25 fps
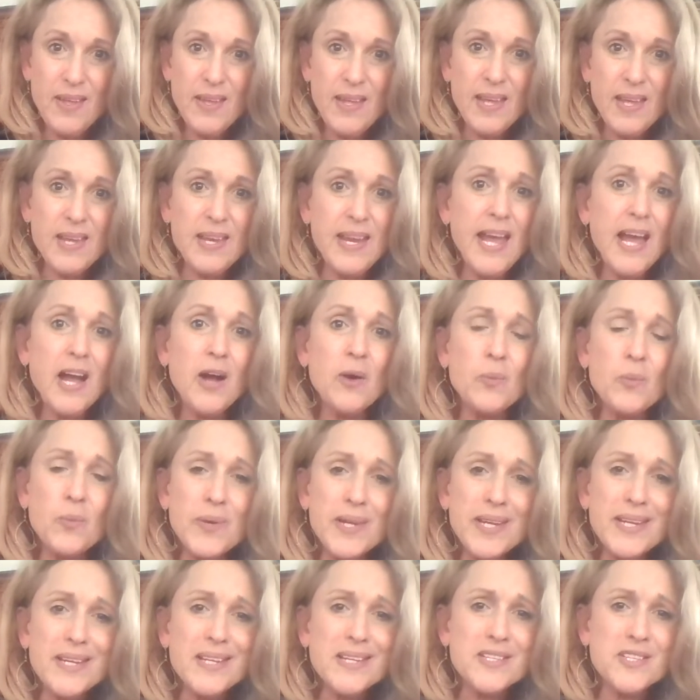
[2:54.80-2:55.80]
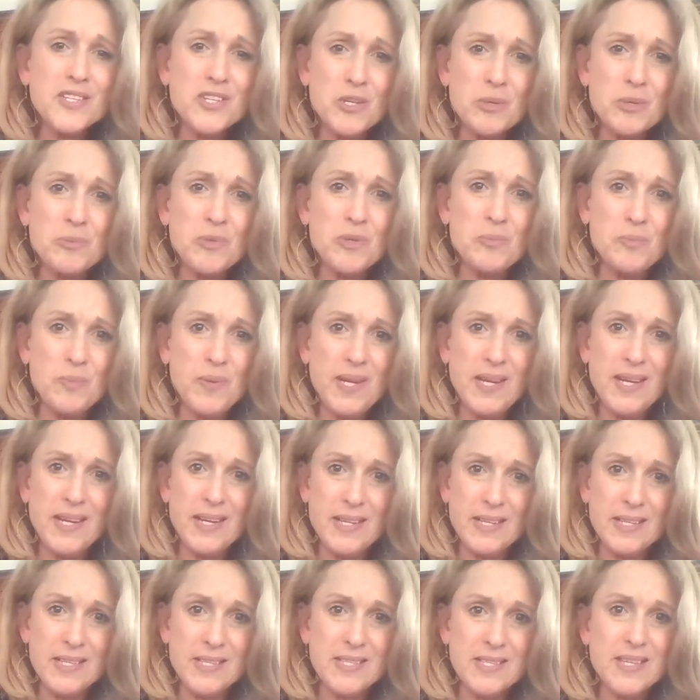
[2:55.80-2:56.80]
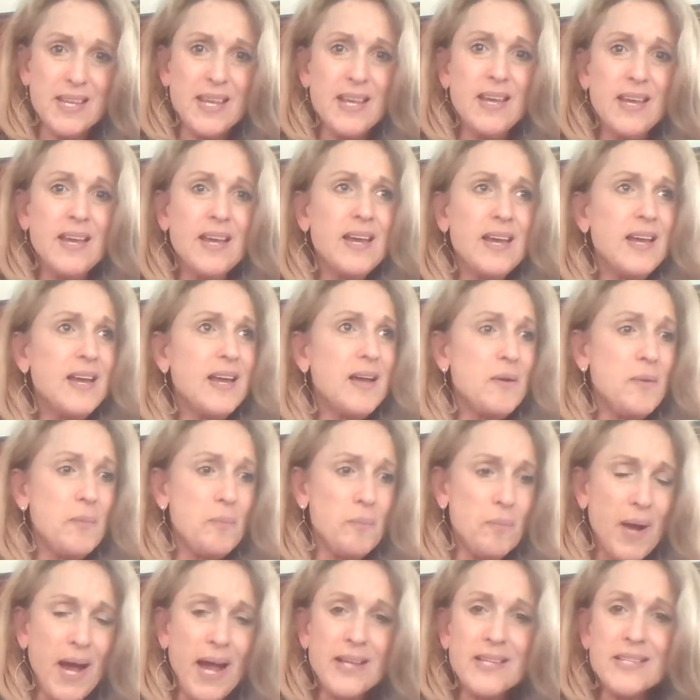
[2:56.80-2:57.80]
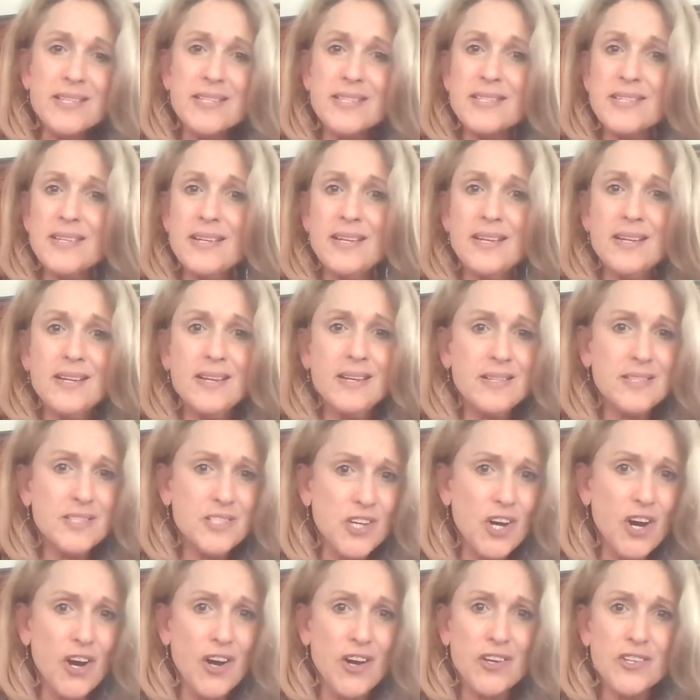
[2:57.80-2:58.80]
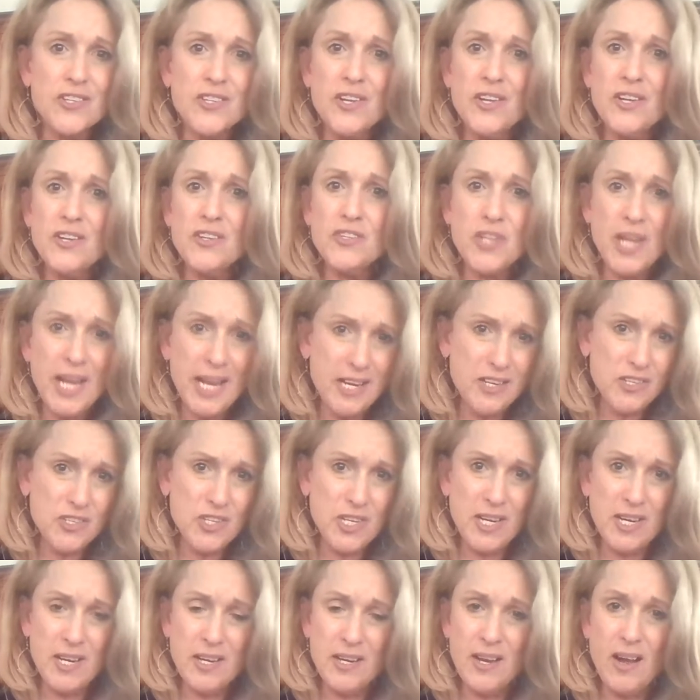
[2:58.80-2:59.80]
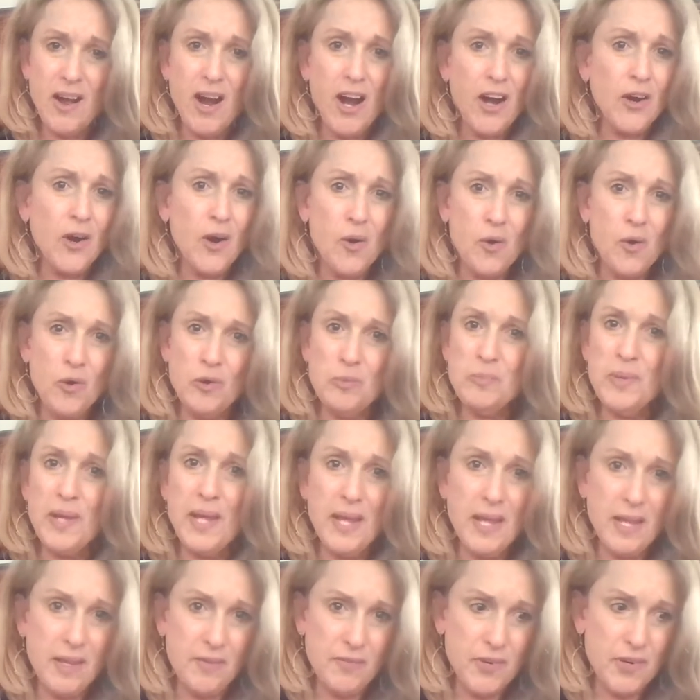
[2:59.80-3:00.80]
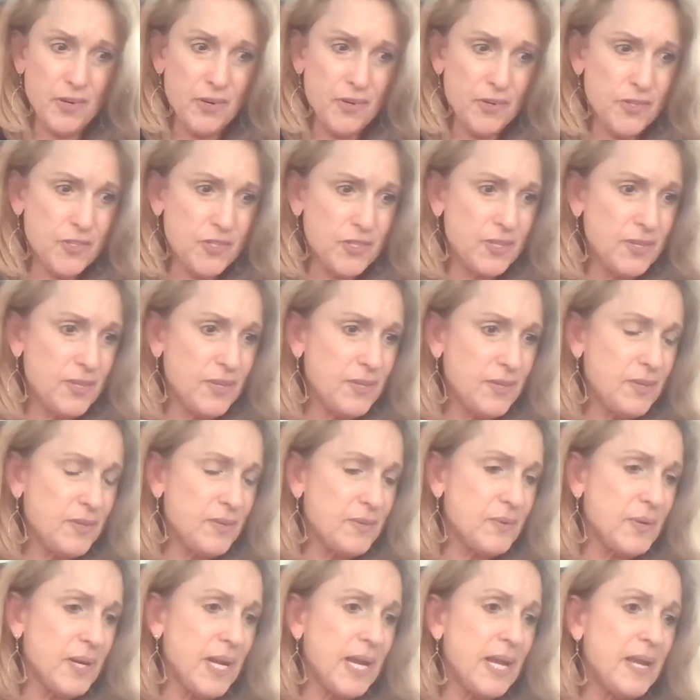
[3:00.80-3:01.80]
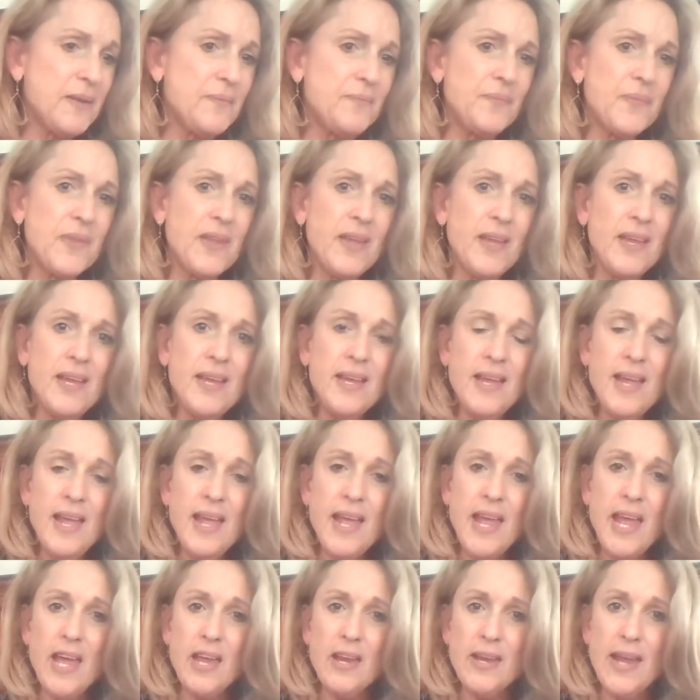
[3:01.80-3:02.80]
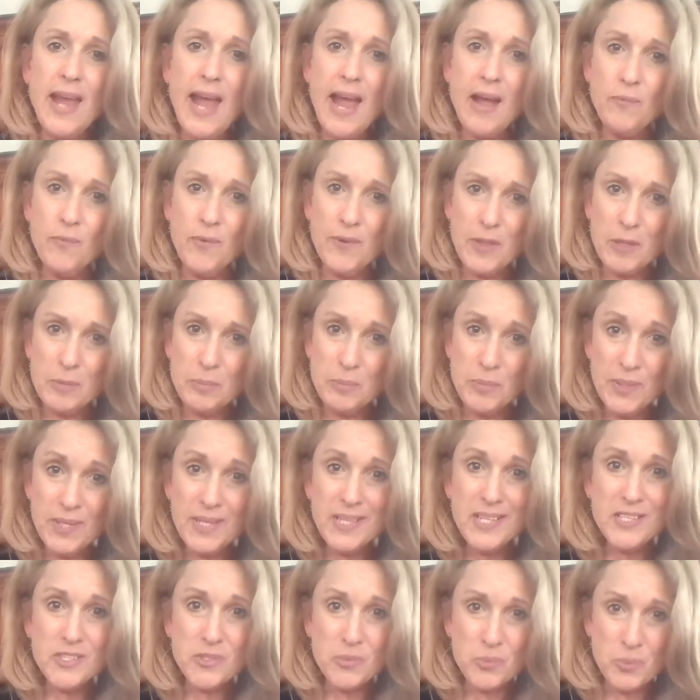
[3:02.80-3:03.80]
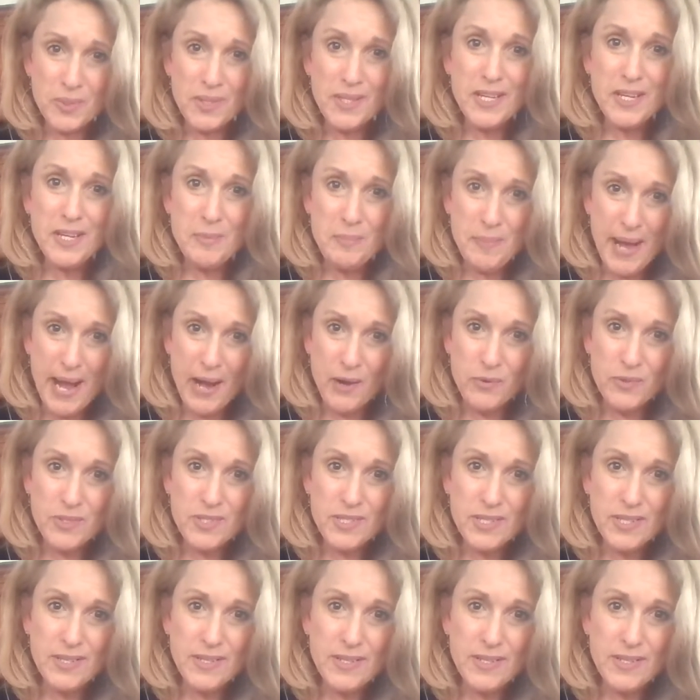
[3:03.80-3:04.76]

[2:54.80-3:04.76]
and how we as human beings must start changing our own behaviors, right? And ha- what the book is really about